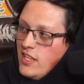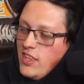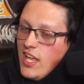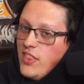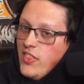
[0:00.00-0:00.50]

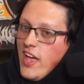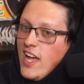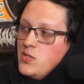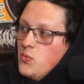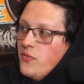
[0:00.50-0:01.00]

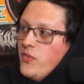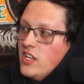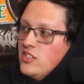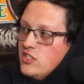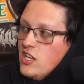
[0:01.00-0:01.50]
That's what
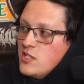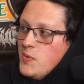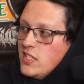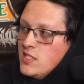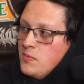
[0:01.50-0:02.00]
fucking sucks
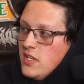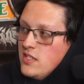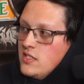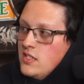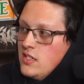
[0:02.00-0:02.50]
about this
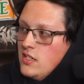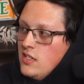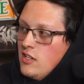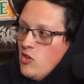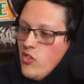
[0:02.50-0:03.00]
place.
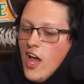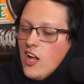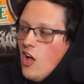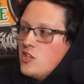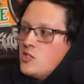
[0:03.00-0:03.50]

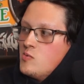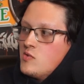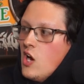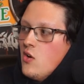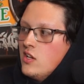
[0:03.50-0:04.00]
That
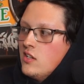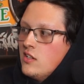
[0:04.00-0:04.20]
costume's goated.